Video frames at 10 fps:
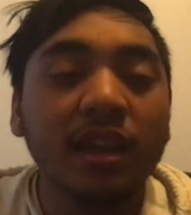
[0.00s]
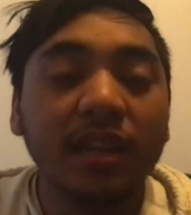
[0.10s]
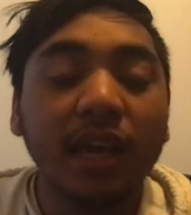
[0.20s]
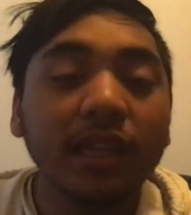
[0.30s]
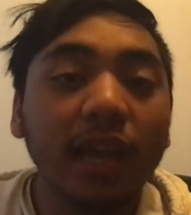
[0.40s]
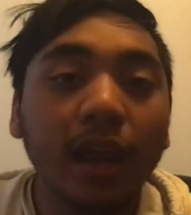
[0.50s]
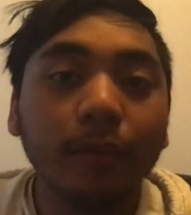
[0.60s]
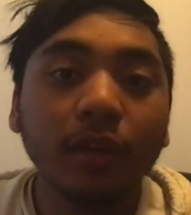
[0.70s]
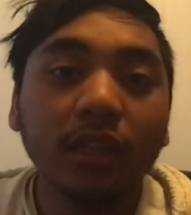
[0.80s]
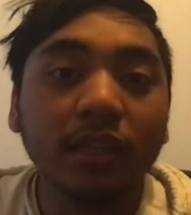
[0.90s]
Now that
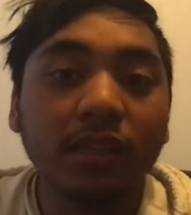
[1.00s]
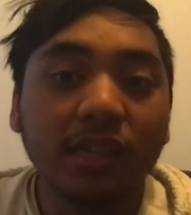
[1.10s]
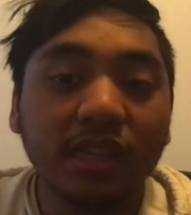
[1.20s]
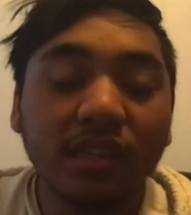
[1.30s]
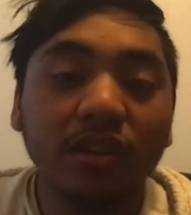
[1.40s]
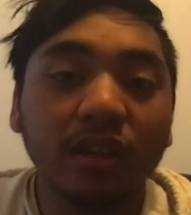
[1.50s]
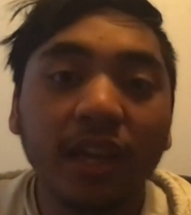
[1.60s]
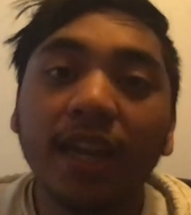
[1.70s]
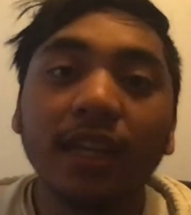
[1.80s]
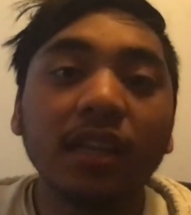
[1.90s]
everything is easier to
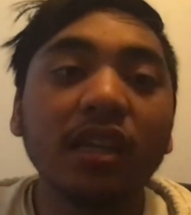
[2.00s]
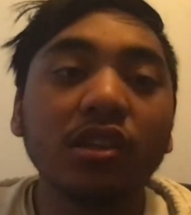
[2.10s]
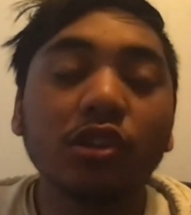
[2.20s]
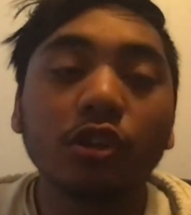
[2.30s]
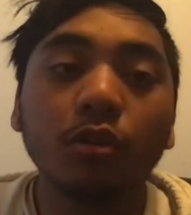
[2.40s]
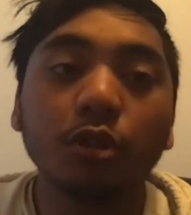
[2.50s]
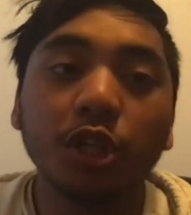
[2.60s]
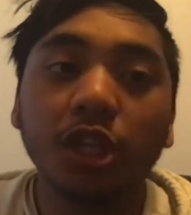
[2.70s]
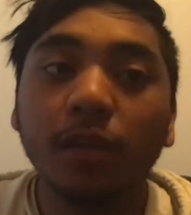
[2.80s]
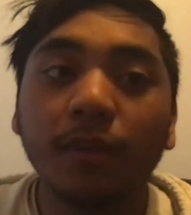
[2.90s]
get, it is so
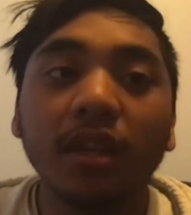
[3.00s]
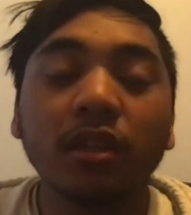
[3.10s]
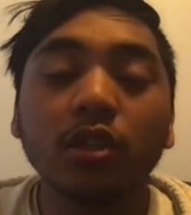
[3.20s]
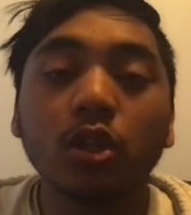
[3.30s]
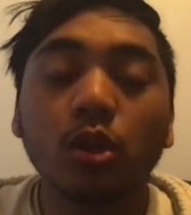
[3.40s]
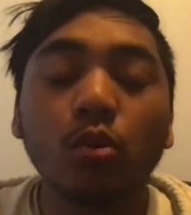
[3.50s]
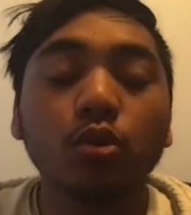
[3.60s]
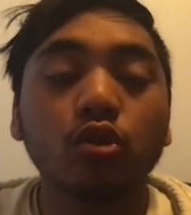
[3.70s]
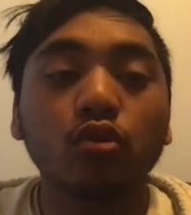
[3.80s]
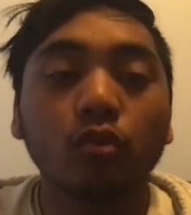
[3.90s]
cheap and it's so
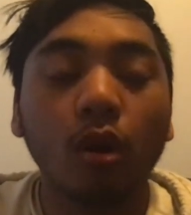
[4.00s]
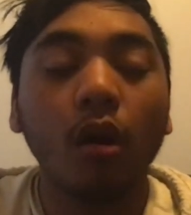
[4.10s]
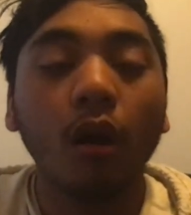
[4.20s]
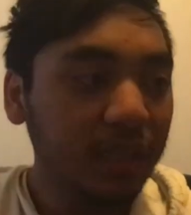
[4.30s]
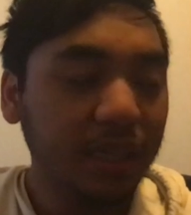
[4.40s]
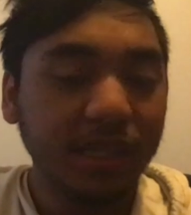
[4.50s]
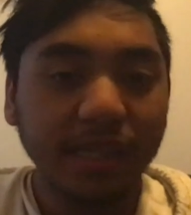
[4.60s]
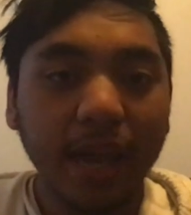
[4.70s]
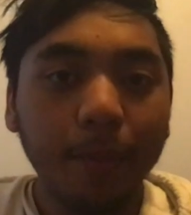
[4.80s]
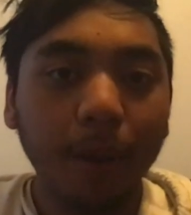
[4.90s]
strong. It's
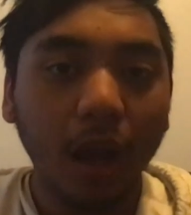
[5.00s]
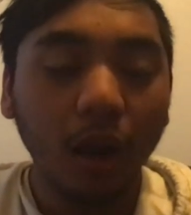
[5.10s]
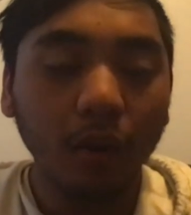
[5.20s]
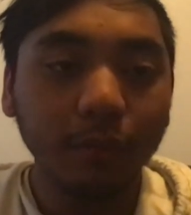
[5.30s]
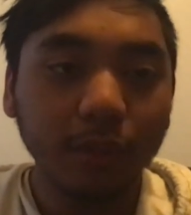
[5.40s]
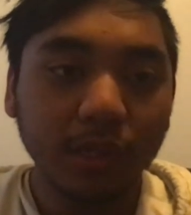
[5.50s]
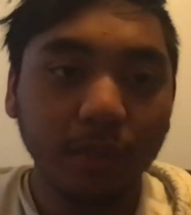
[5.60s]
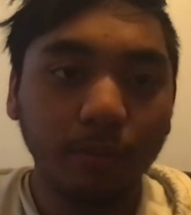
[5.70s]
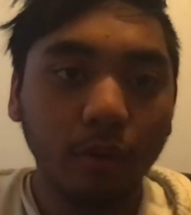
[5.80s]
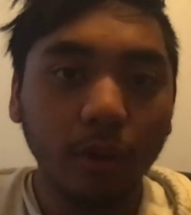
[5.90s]
that powerful to
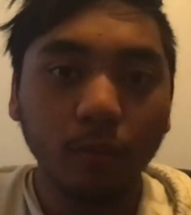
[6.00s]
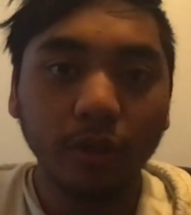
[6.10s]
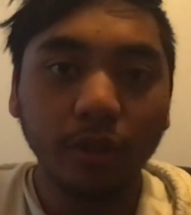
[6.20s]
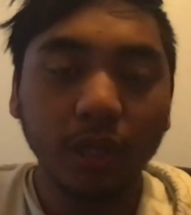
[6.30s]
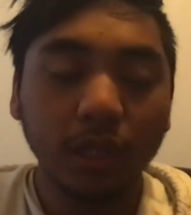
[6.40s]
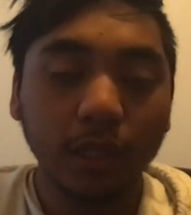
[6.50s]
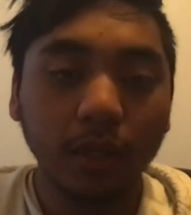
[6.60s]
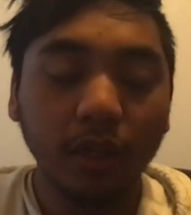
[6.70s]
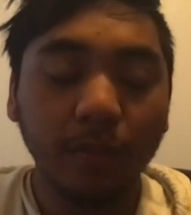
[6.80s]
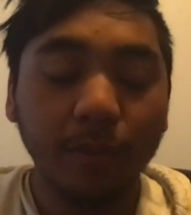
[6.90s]
the point where you can
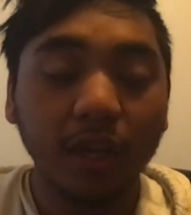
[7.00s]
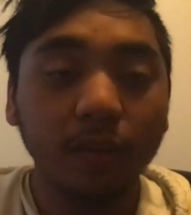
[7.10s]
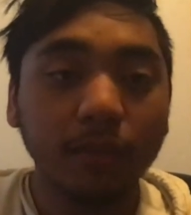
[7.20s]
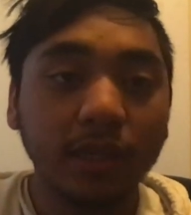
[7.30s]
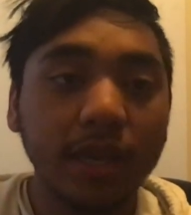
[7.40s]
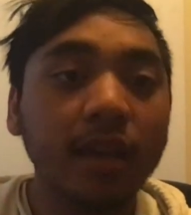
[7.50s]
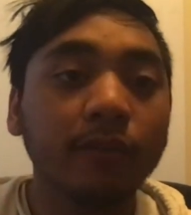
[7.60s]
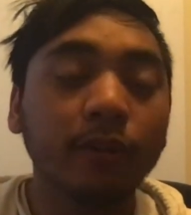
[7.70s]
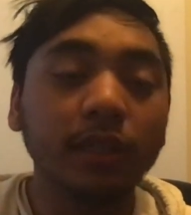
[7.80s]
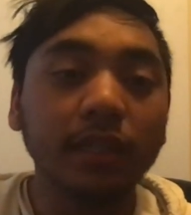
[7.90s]
literally pick up the deck
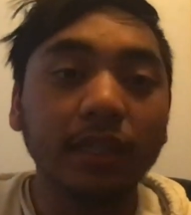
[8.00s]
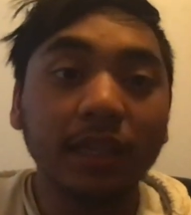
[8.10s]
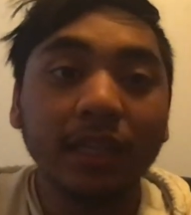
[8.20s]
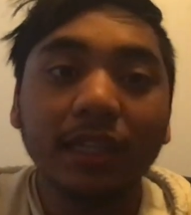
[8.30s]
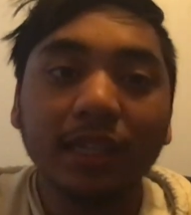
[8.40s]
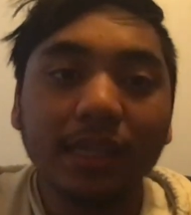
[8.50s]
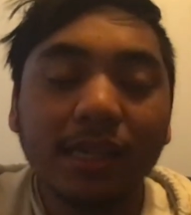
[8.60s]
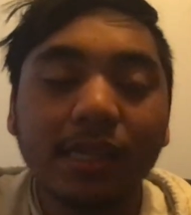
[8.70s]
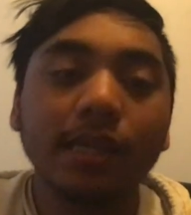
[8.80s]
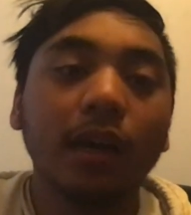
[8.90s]
for like
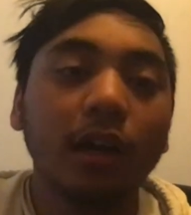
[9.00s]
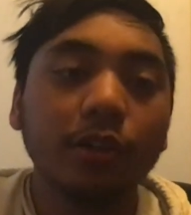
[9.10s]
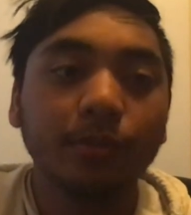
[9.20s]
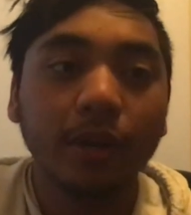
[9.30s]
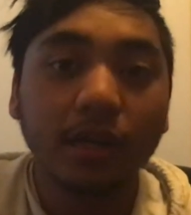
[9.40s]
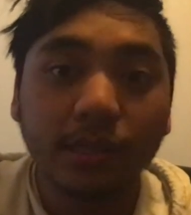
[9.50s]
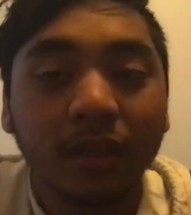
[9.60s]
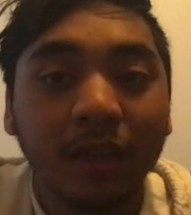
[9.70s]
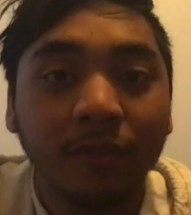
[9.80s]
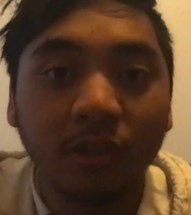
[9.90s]
easy $100
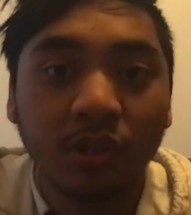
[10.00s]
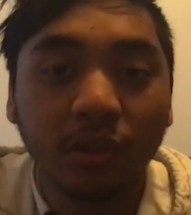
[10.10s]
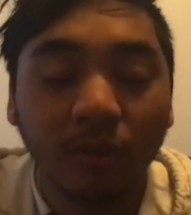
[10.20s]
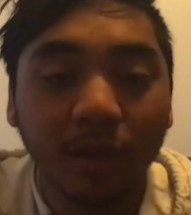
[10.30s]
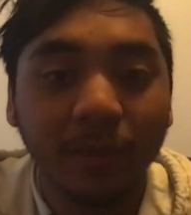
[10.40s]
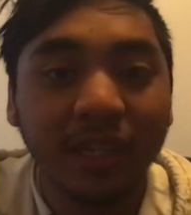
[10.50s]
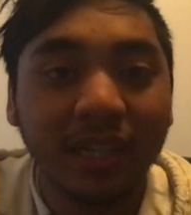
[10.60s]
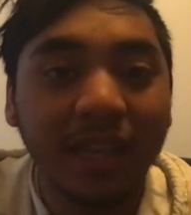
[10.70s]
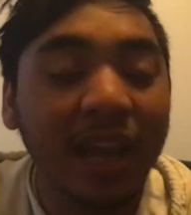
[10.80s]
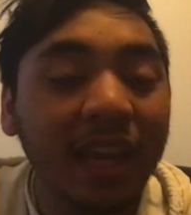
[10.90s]
if you still want to play
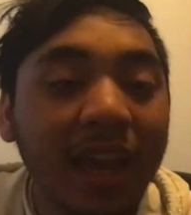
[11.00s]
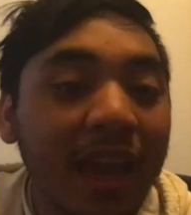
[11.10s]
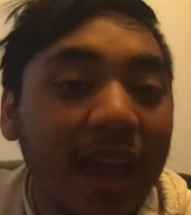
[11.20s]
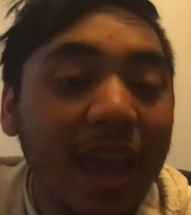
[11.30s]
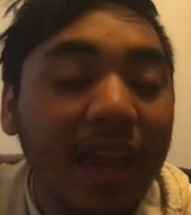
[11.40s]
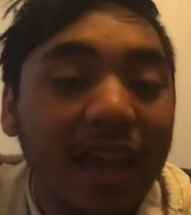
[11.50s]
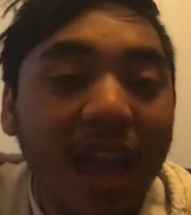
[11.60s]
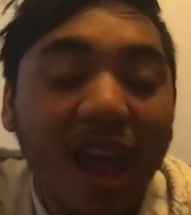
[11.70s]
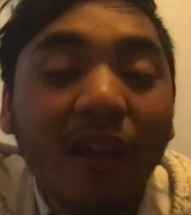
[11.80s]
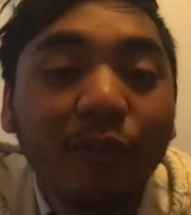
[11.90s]
the deck, and
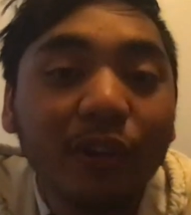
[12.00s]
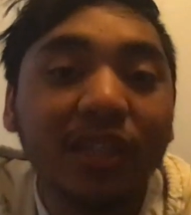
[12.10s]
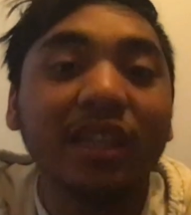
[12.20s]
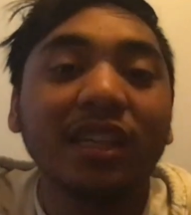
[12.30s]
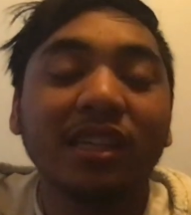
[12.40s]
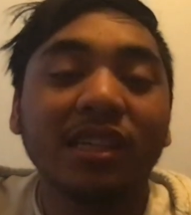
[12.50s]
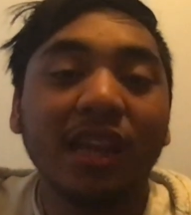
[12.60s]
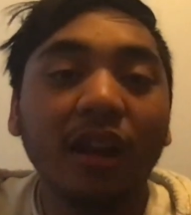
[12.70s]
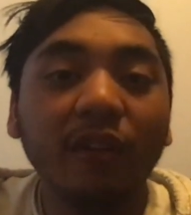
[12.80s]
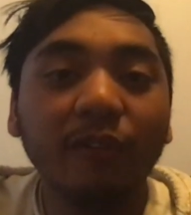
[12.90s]
everything is
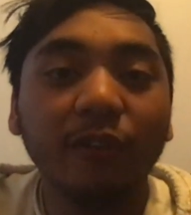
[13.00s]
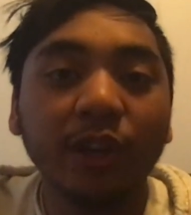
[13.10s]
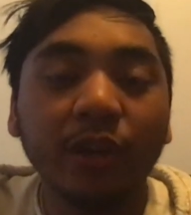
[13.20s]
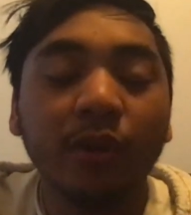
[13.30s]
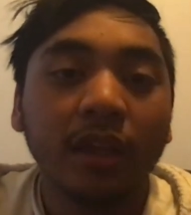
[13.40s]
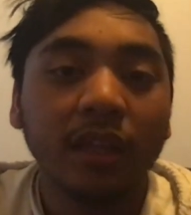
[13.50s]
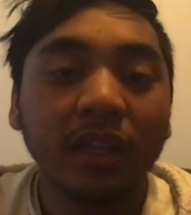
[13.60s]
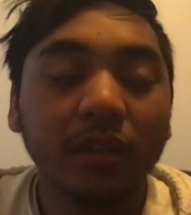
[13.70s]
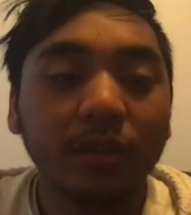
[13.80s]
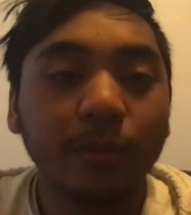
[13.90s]
there for you.
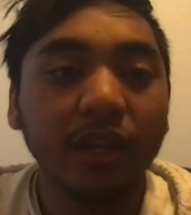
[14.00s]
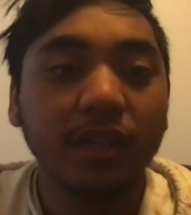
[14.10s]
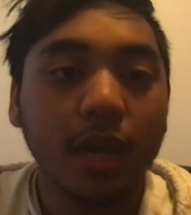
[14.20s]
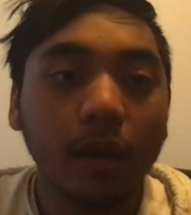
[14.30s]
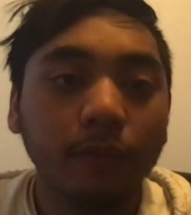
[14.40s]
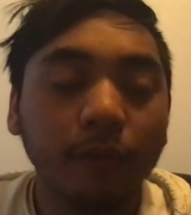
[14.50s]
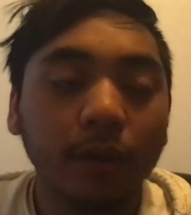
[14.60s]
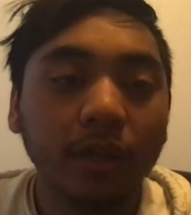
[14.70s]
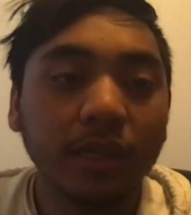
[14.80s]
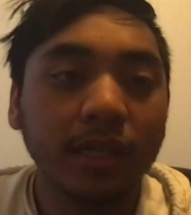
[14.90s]
The only big
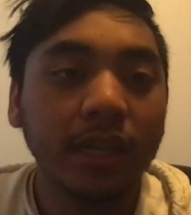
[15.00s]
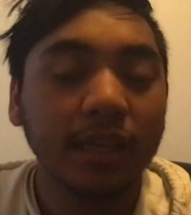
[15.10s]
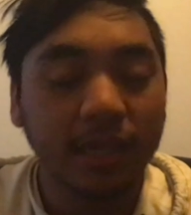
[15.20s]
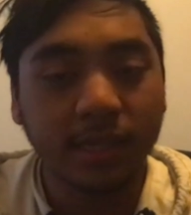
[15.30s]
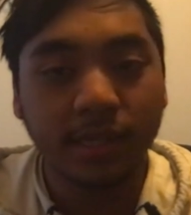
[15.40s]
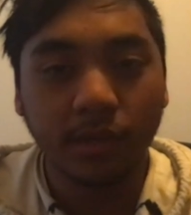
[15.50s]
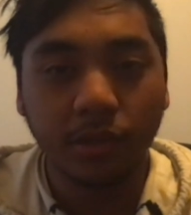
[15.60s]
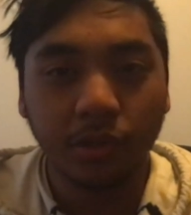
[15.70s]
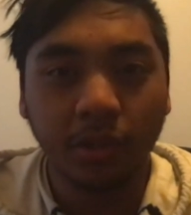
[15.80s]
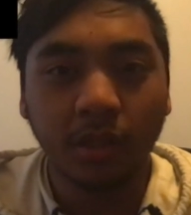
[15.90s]
downfall is that yes, it does
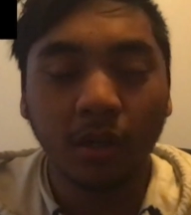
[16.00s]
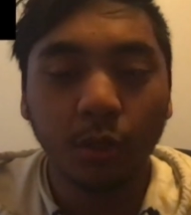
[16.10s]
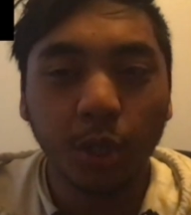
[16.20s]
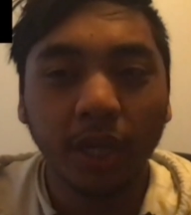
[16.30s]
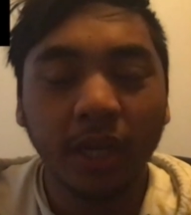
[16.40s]
lose the Thunder Dragon